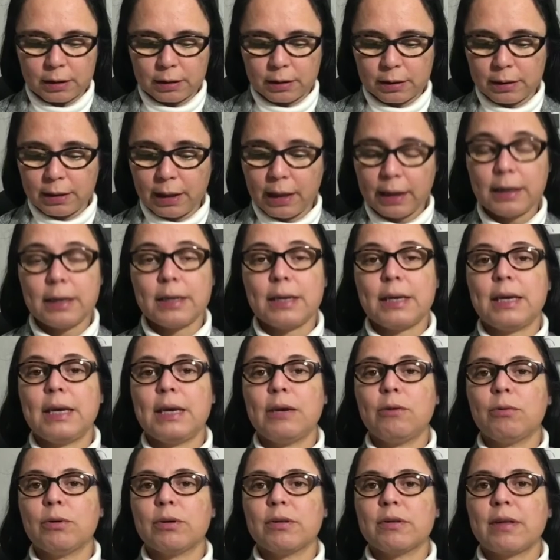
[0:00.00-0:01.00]
that he
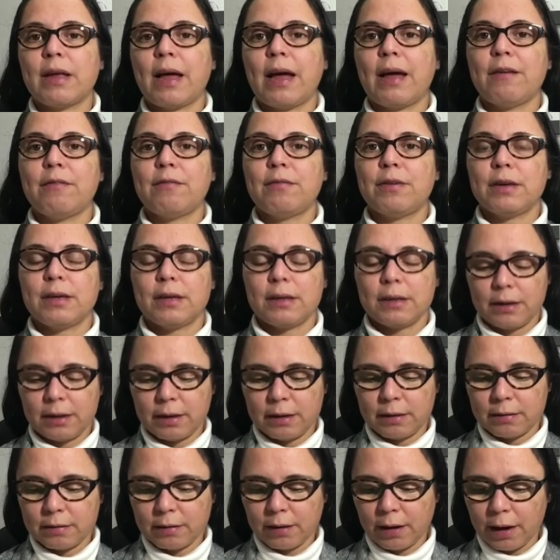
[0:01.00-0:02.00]
was having in
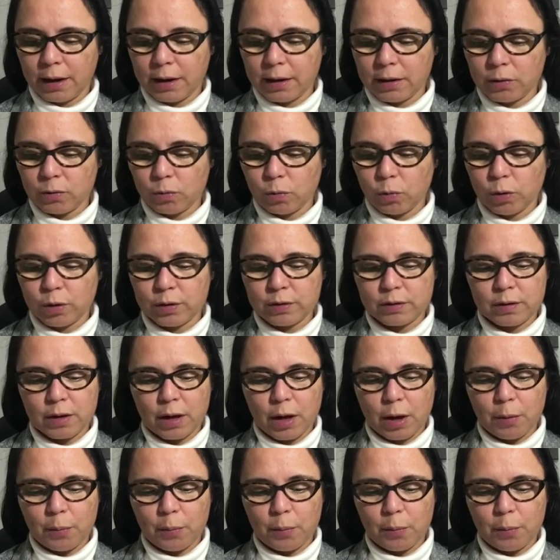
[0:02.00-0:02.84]
his heart was